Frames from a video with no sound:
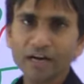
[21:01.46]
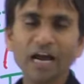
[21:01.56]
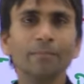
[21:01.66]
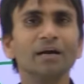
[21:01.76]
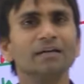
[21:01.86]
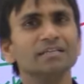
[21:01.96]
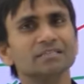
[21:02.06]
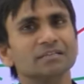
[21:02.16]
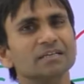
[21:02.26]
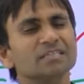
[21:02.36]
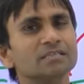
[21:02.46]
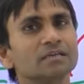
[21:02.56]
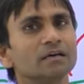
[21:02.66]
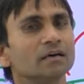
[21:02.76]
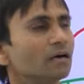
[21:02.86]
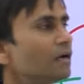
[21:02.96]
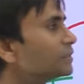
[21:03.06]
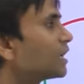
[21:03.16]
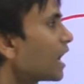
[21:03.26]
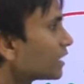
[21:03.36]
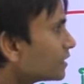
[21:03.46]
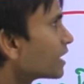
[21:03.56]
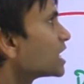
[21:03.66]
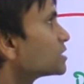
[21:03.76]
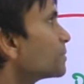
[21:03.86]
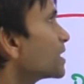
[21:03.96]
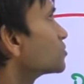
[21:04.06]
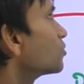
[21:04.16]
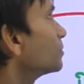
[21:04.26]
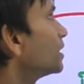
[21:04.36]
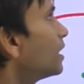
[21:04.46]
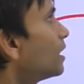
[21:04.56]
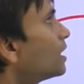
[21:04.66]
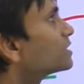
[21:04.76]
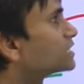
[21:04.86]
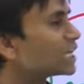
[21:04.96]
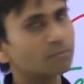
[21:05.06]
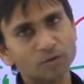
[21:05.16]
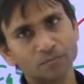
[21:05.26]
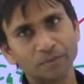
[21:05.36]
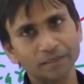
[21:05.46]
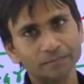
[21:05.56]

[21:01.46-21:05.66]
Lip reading: I will discuss the other aspects of the Earth's atmosphere.